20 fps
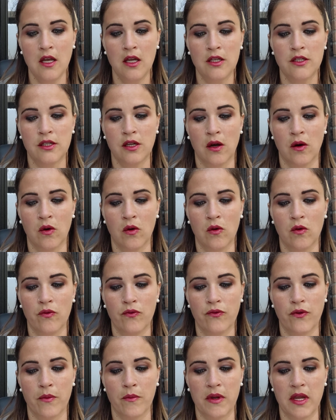So
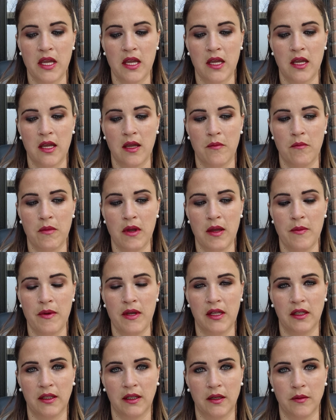for me, it may
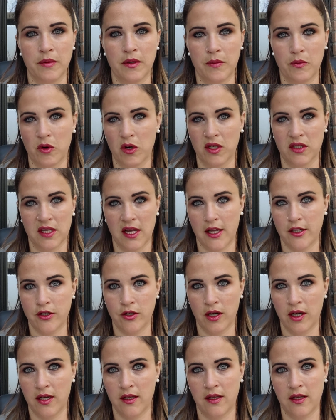be a little bit more
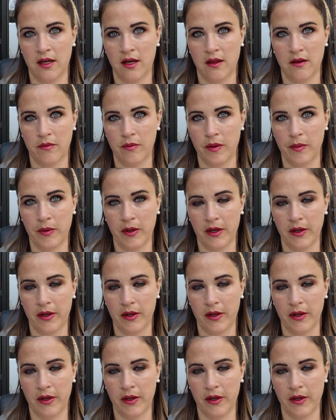exaggerated than other people,